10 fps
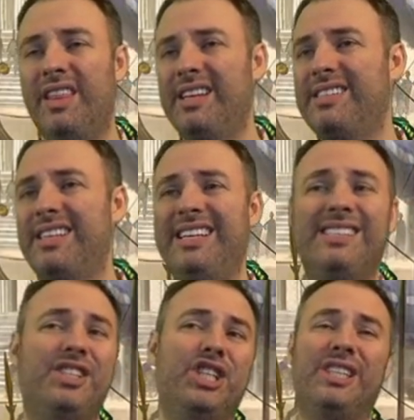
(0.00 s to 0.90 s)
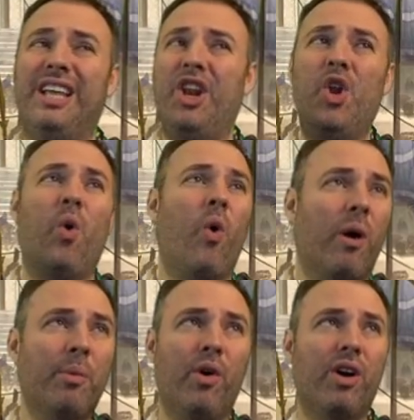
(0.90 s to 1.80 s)
this is just a
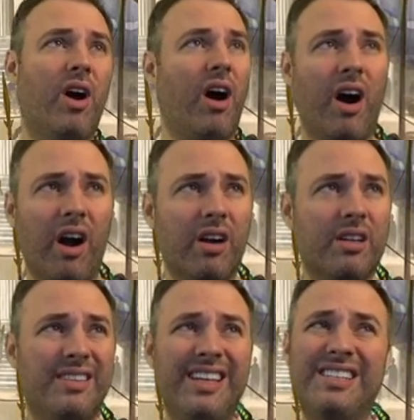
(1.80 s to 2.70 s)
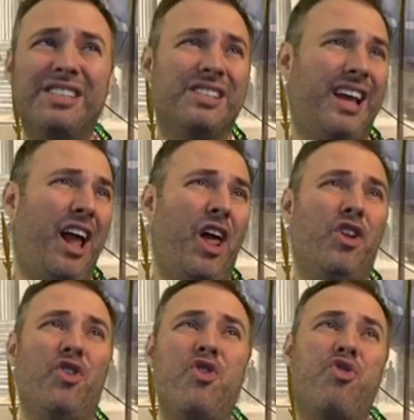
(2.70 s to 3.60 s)
normal card. This is like
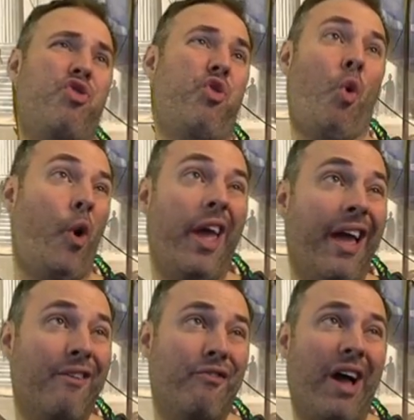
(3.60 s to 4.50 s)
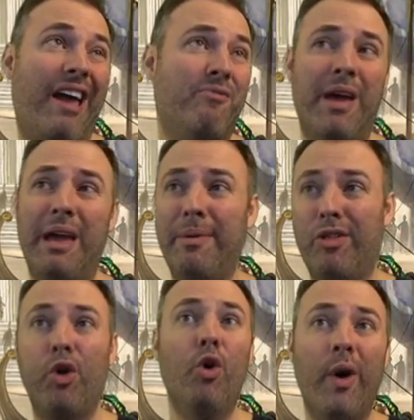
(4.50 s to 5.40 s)
a three out of five,
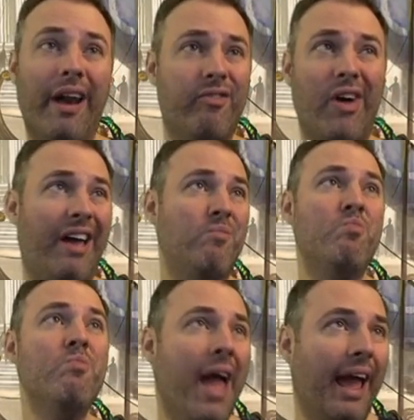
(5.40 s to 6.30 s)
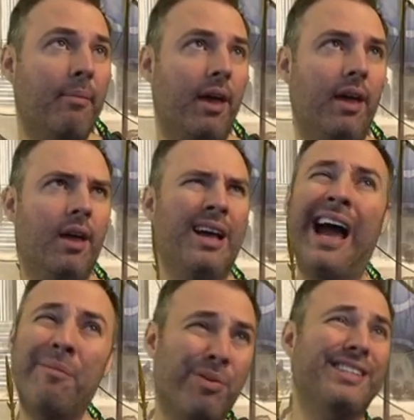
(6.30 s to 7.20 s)
maybe a two out of five, maybe.
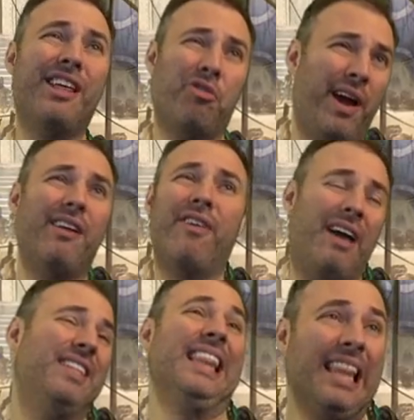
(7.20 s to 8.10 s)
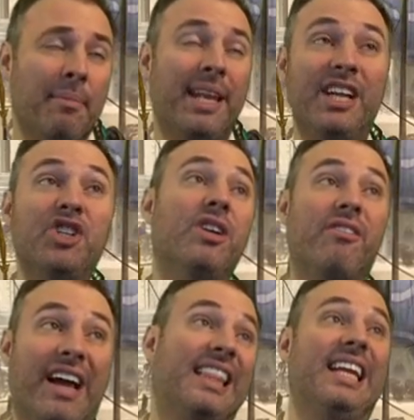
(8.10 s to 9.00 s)
I'd plus a three out of five in Limited due
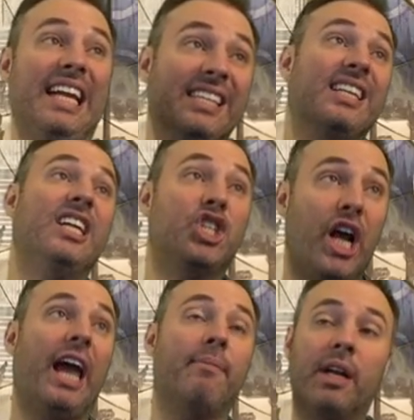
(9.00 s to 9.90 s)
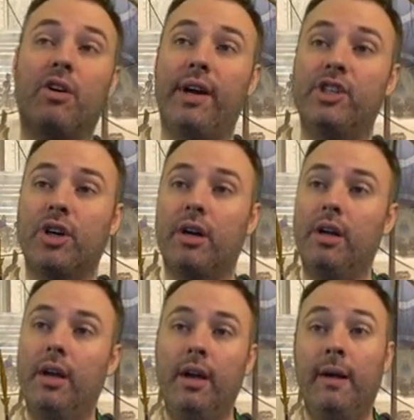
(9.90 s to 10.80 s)
to the fact that it is an enchantment creature.
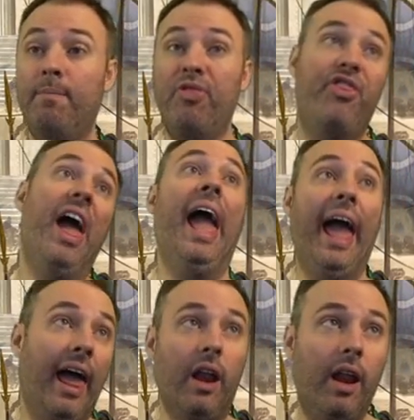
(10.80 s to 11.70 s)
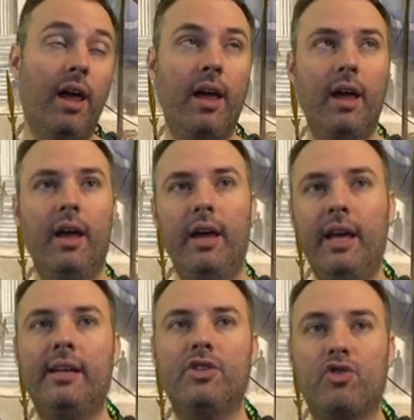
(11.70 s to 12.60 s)
Then
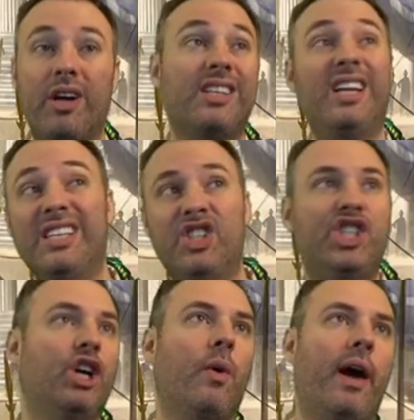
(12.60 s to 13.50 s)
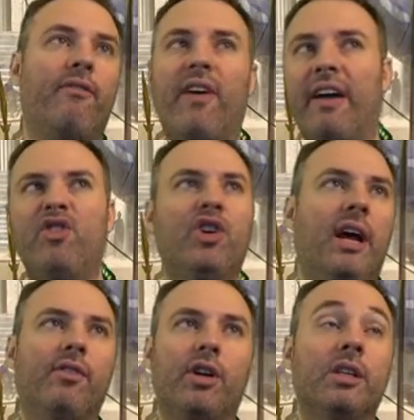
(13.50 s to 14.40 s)
in Constructed, a zero out of five. You're
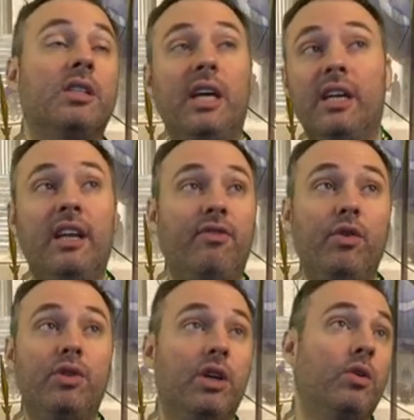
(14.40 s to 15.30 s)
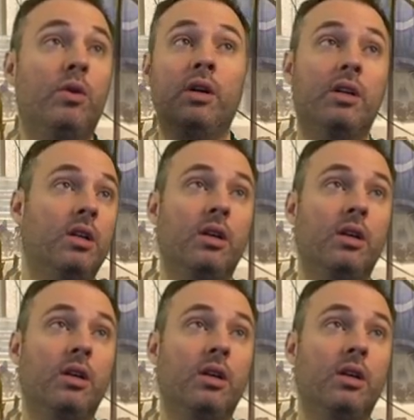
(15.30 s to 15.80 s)
never going to see it, and if you do,